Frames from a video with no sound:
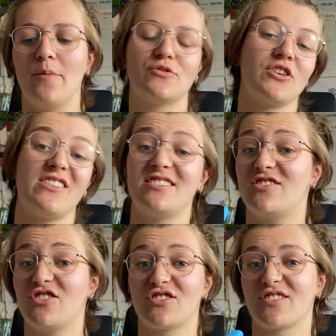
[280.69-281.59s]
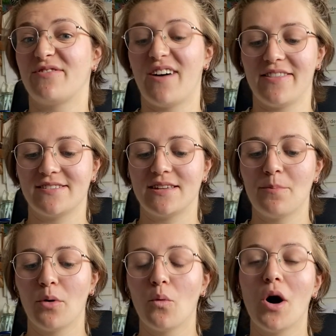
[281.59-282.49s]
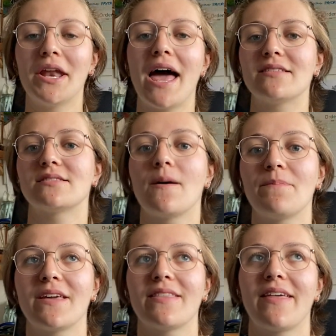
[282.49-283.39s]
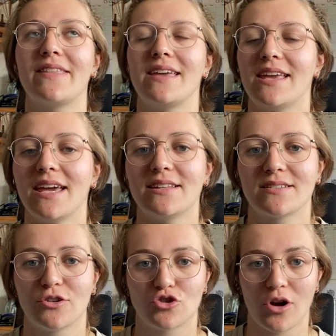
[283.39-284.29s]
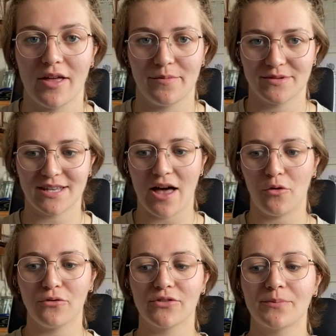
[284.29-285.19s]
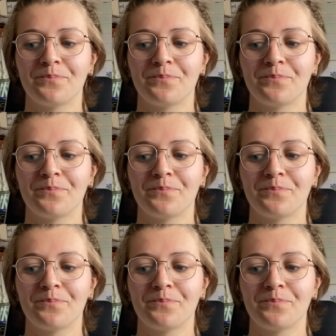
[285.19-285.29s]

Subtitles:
So this is just a fun, simple one and something that the kids can try themselves.